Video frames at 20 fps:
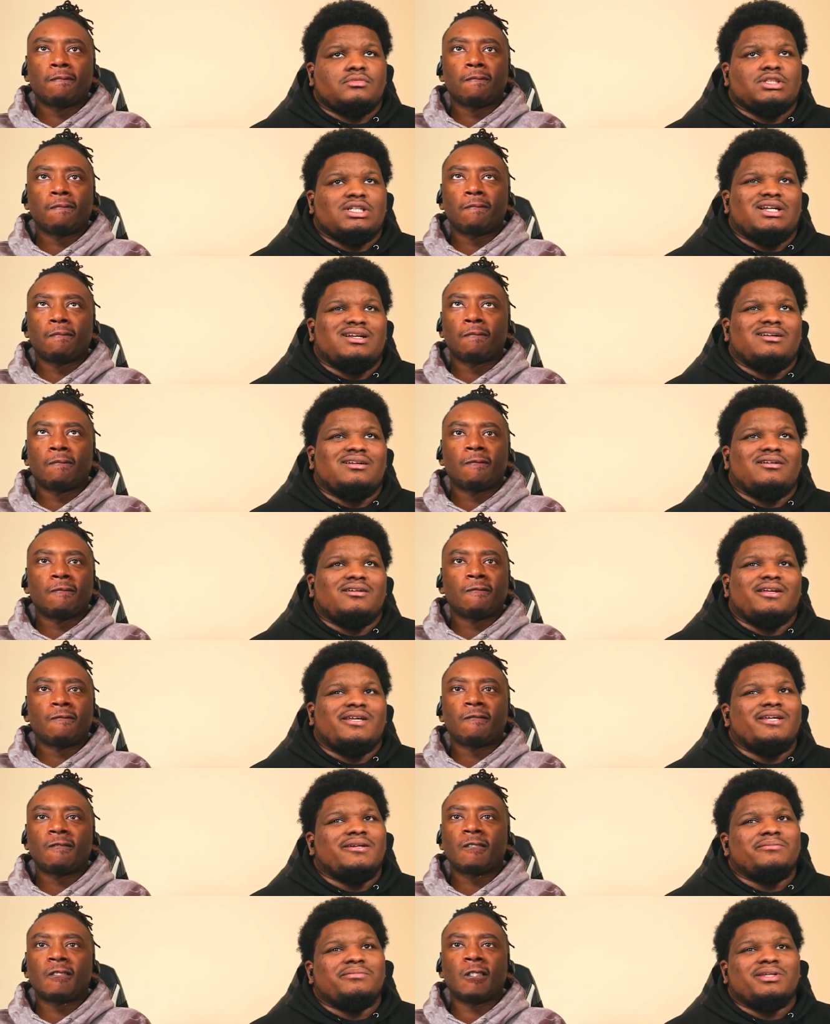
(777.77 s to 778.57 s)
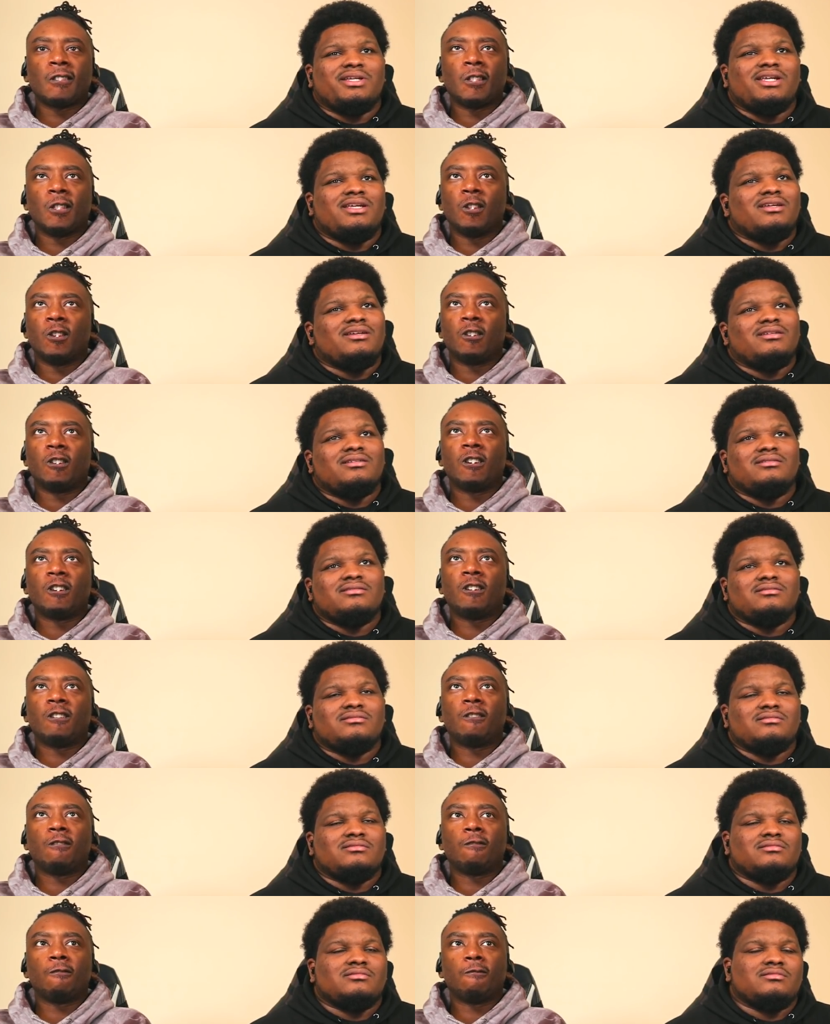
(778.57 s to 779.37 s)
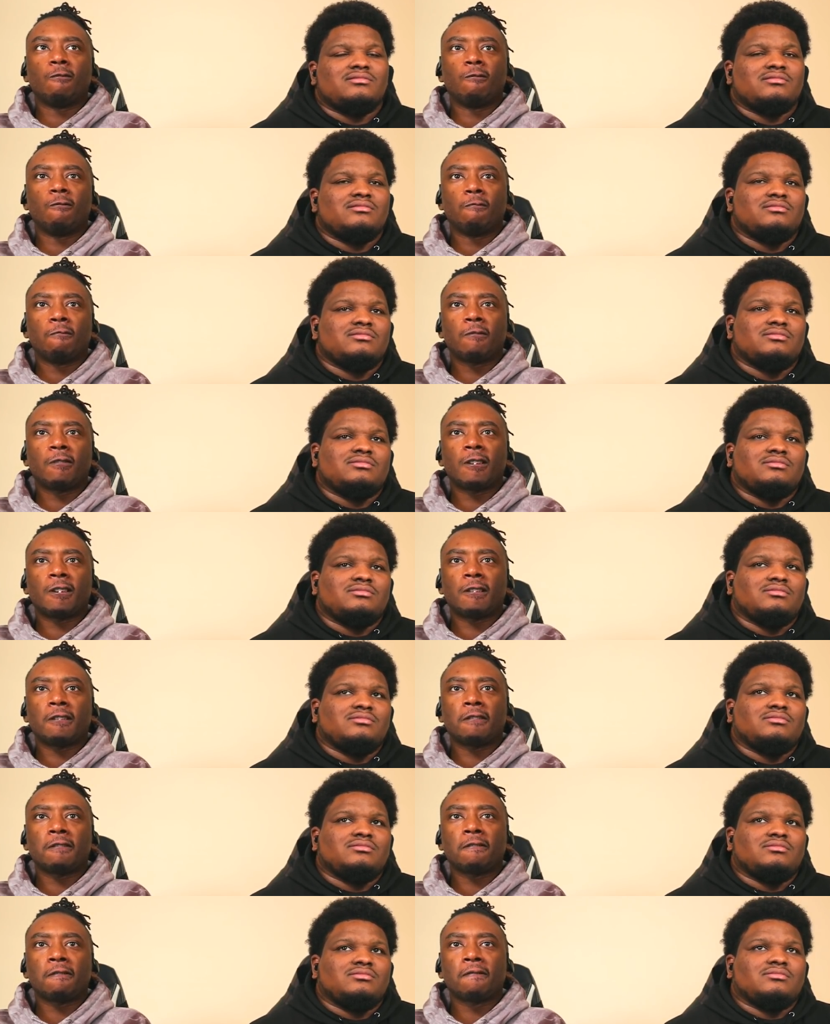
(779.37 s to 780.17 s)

Speaker 1: Oh, him again. Genie dude, bro.